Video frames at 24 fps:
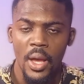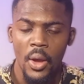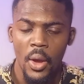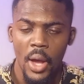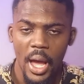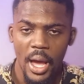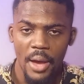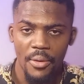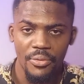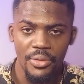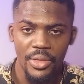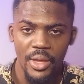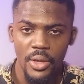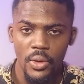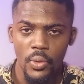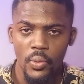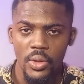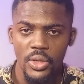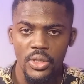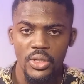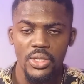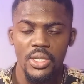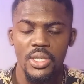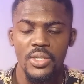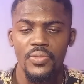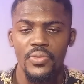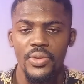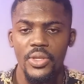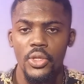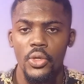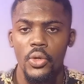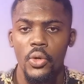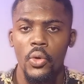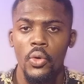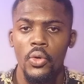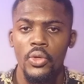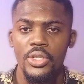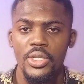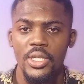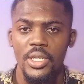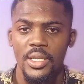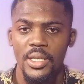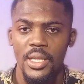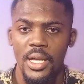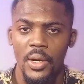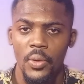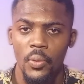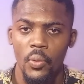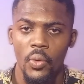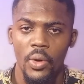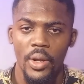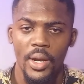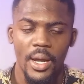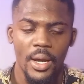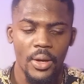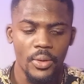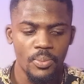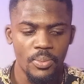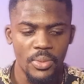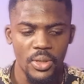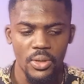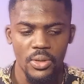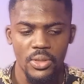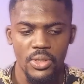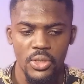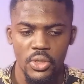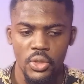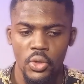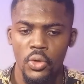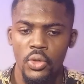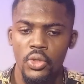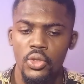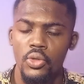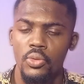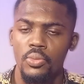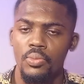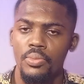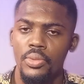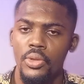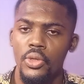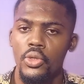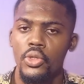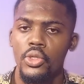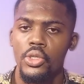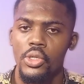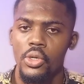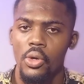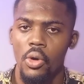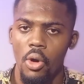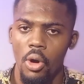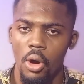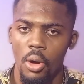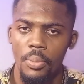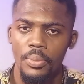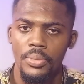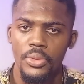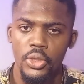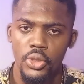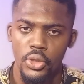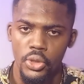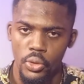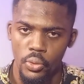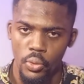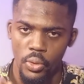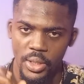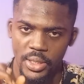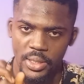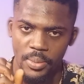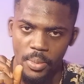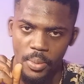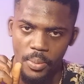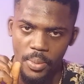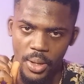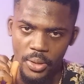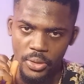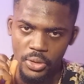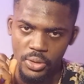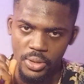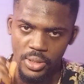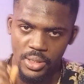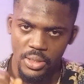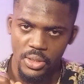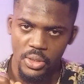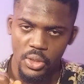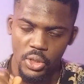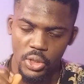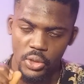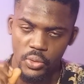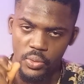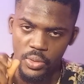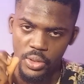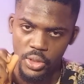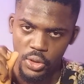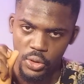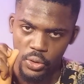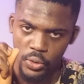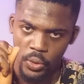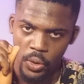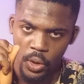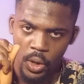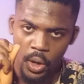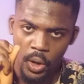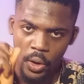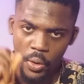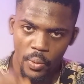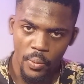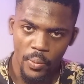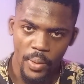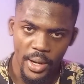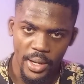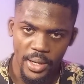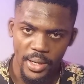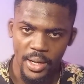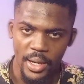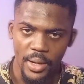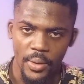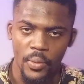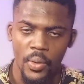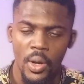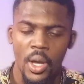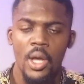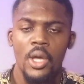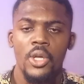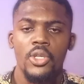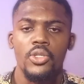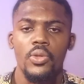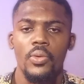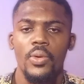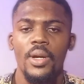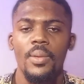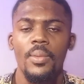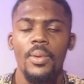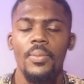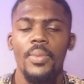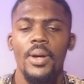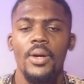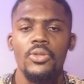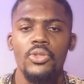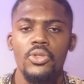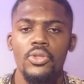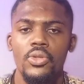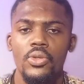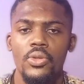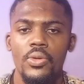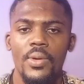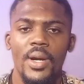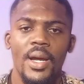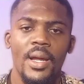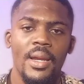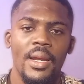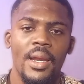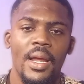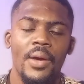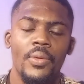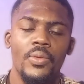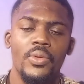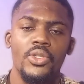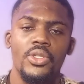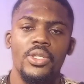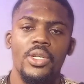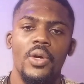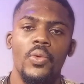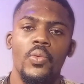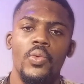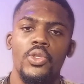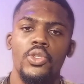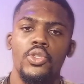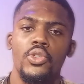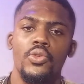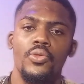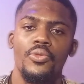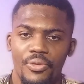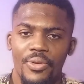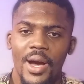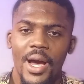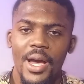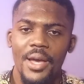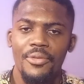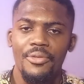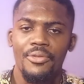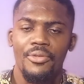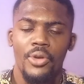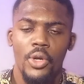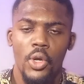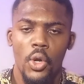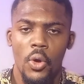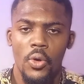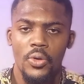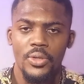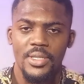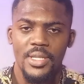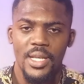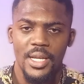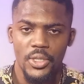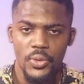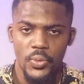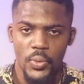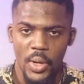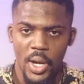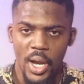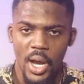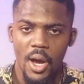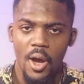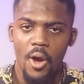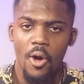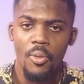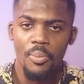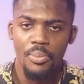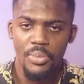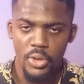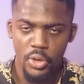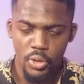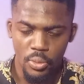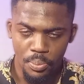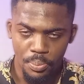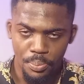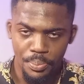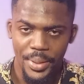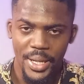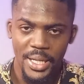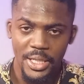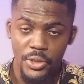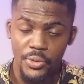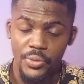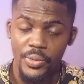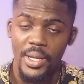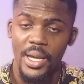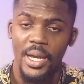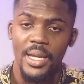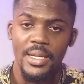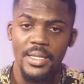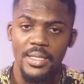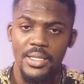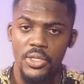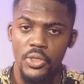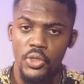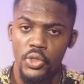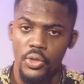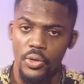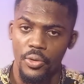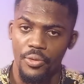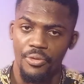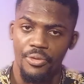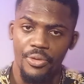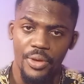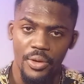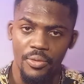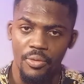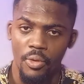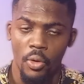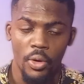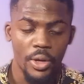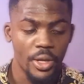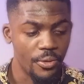After you watch this video, go check that one out because it's going to build you up to what I'm about to discuss with you right now. So what I'm about to do right now is share with you 5 laws that will help you bend reality to your favor.